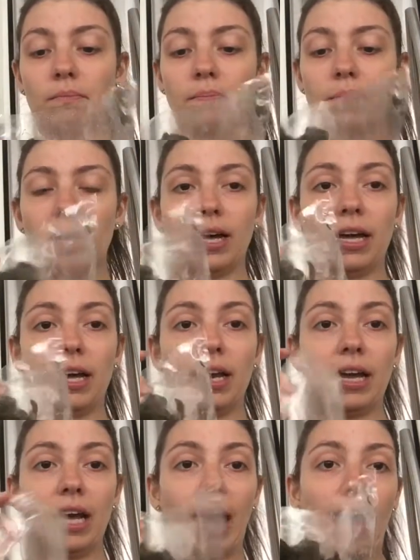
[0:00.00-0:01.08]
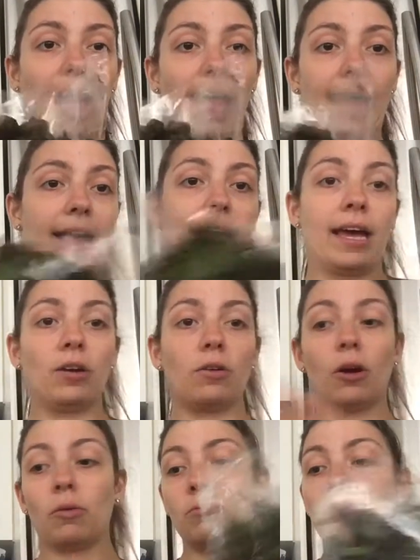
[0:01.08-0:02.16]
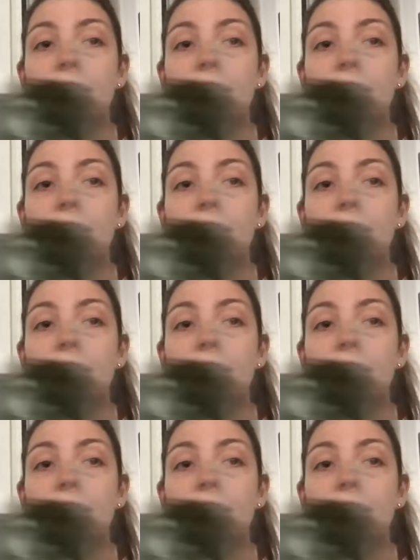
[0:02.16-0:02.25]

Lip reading: but I don't know.